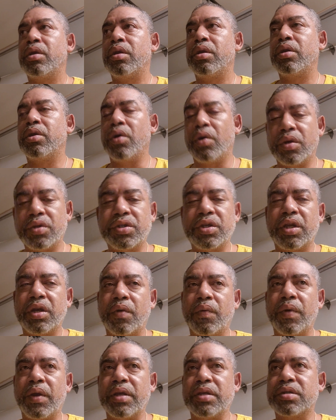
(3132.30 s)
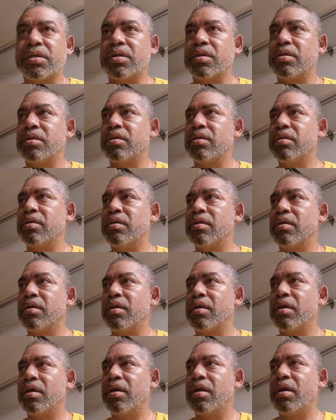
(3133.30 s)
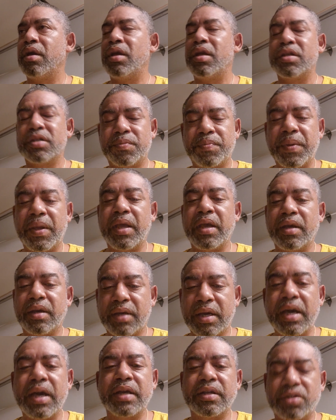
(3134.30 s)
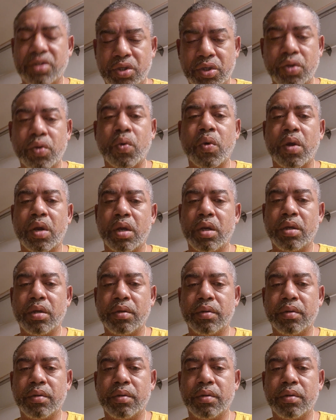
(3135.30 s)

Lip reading: your generation is being cut short